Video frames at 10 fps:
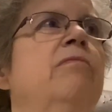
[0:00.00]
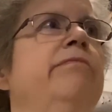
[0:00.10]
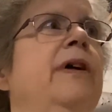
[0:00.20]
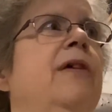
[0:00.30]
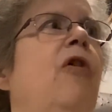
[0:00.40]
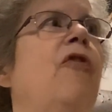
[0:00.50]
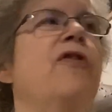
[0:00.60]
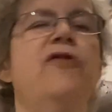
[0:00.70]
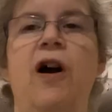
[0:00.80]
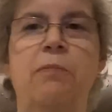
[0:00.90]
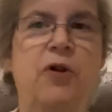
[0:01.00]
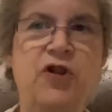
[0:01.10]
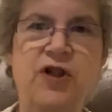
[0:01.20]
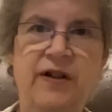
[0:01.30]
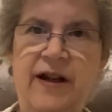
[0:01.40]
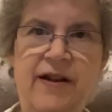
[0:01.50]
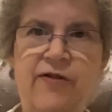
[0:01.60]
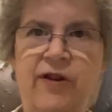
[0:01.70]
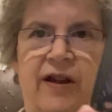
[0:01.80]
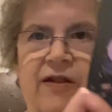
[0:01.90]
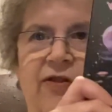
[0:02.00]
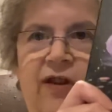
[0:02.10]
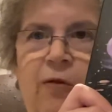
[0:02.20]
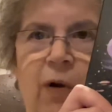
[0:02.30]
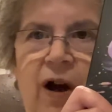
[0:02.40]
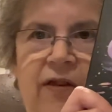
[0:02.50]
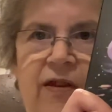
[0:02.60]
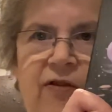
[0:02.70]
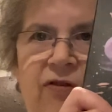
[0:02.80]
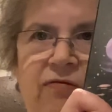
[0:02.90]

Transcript: overstock merchandise. I can see why this